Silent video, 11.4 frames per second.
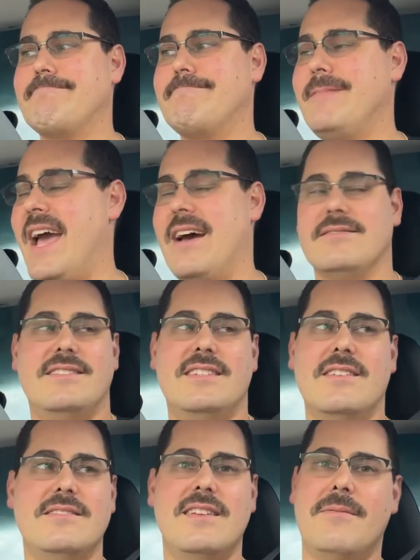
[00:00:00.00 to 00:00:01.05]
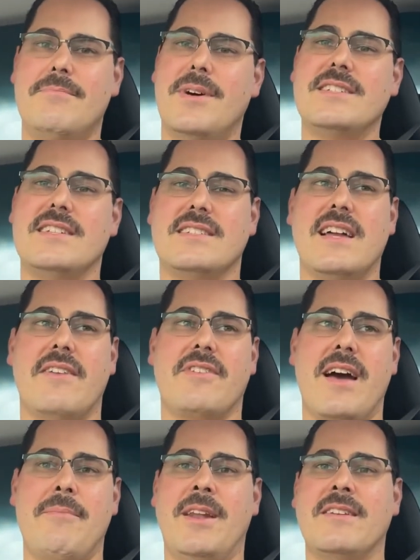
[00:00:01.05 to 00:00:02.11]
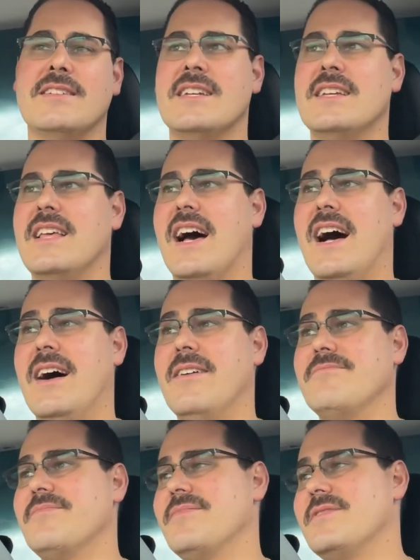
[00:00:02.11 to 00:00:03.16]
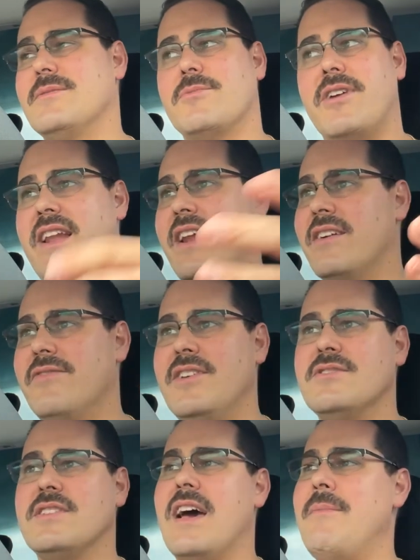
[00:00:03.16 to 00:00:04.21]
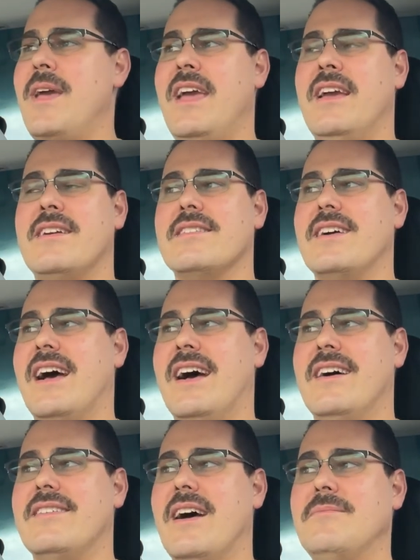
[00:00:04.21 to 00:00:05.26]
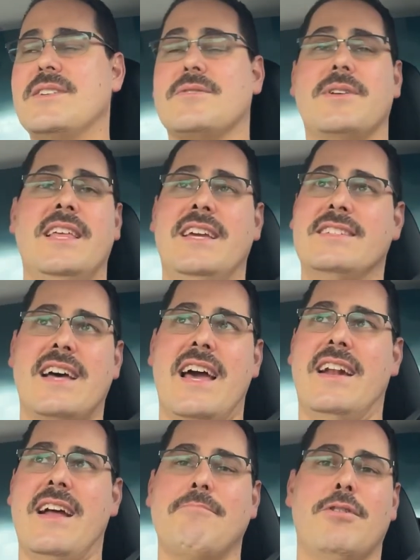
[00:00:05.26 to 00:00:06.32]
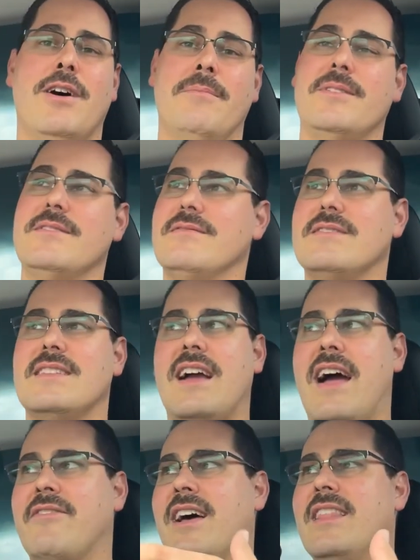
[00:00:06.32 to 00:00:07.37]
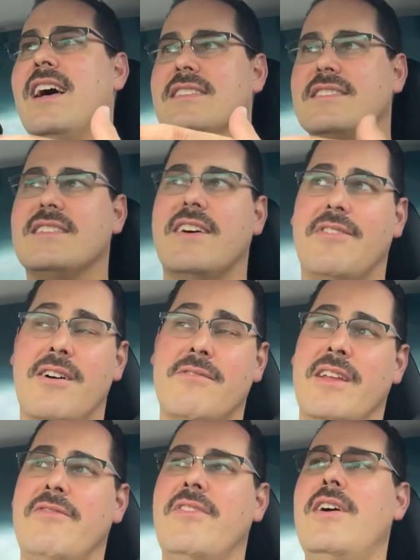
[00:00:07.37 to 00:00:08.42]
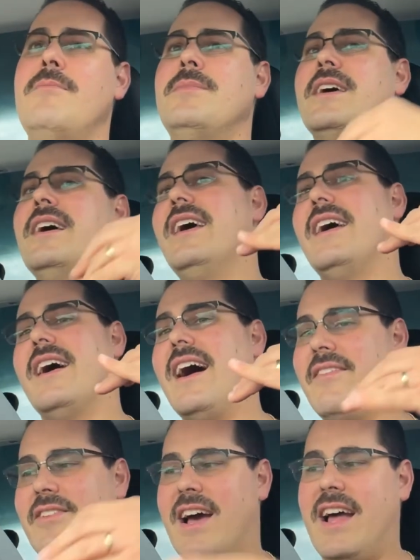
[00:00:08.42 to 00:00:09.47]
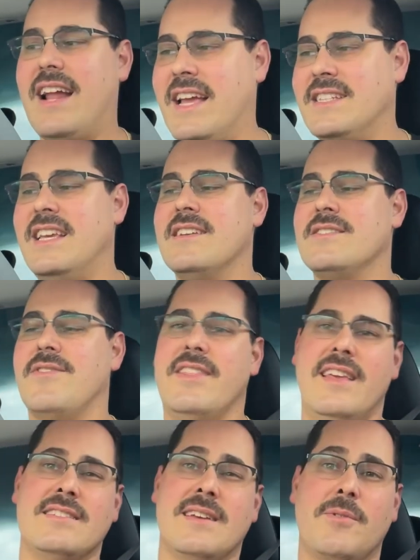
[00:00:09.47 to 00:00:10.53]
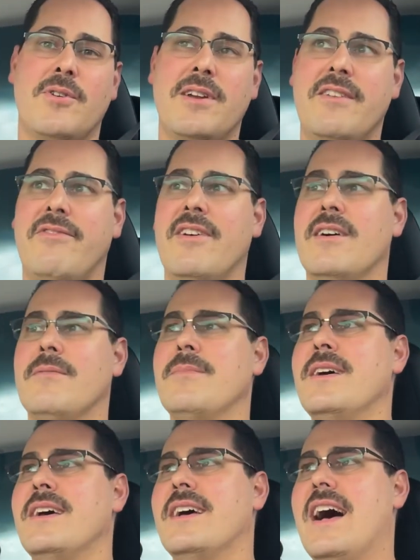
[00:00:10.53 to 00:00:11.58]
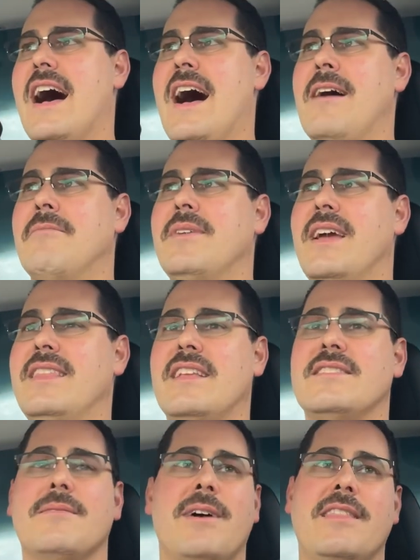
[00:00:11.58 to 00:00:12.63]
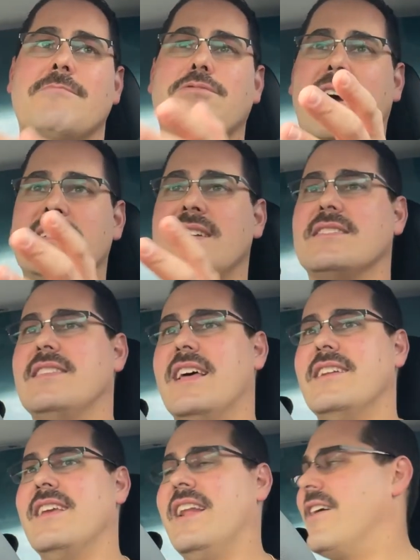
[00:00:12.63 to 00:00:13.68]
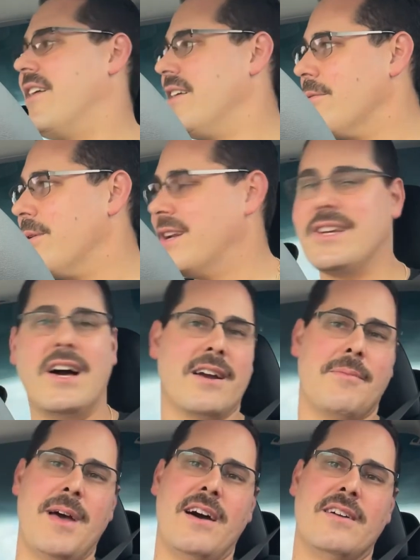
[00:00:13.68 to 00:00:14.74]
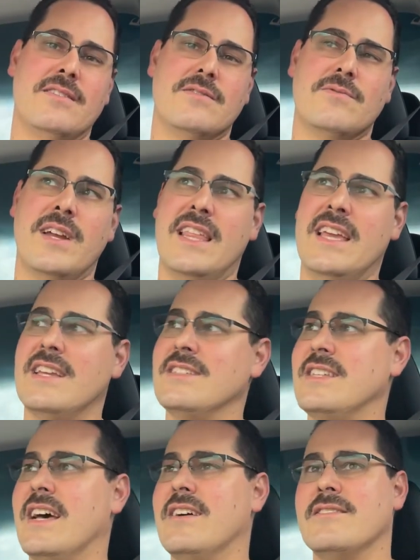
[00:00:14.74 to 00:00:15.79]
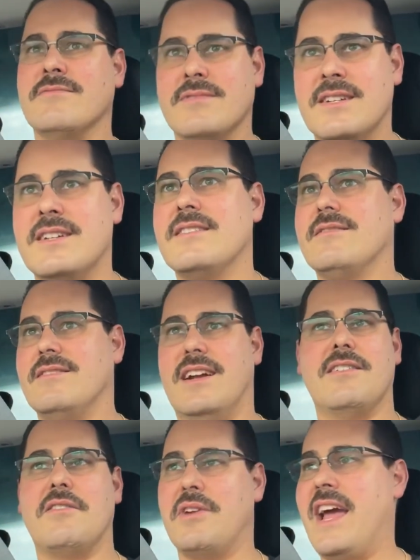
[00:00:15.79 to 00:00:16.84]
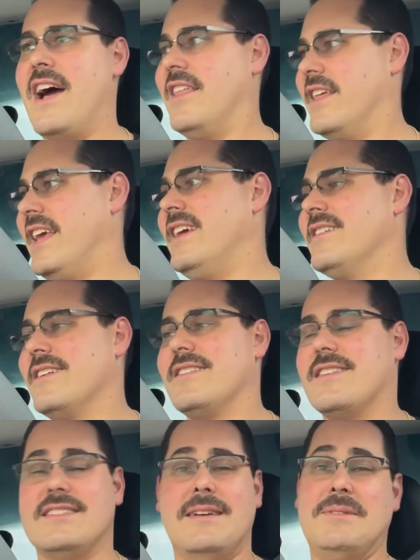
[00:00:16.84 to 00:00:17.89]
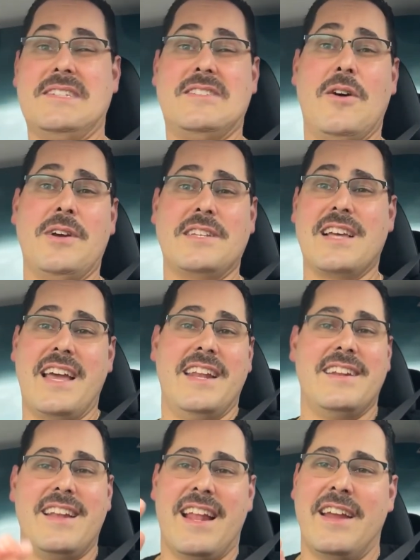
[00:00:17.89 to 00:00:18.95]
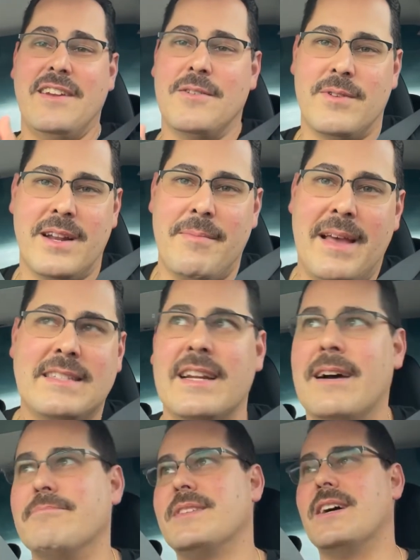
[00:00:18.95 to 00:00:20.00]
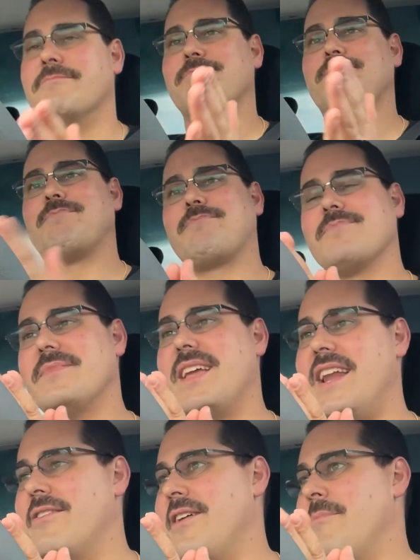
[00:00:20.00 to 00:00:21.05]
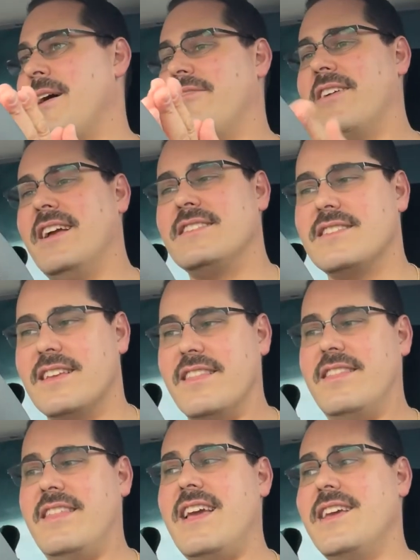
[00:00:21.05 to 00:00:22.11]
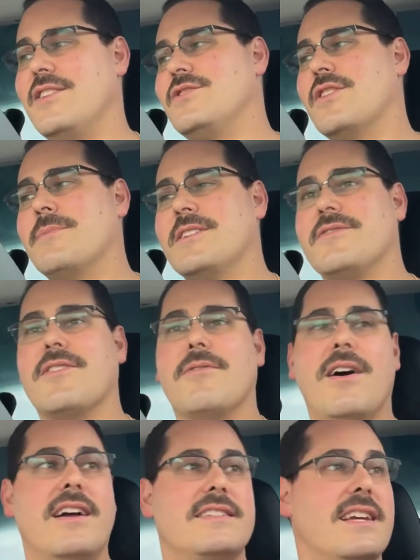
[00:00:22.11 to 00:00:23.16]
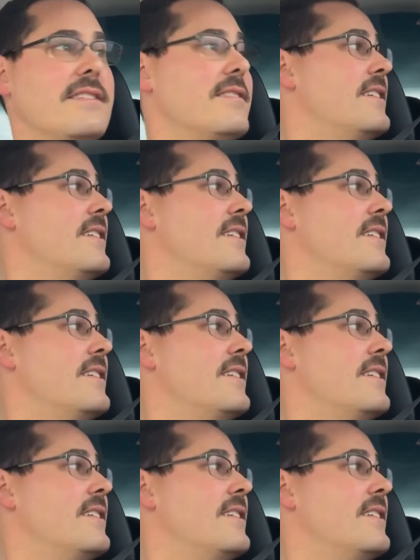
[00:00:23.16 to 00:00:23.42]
yeah, so a bunch of stuff coming, some great interviews coming. I'm just really excited. I'm pumped. I've got lots of stuff already filmed. I've got ideas for things I'm going to film, and then some other projects that, you know, I don't want to talk about really until they're a reality, because I'm just so excited and I don't want to mess it up. So anyway, my friends, thank you so much for watching.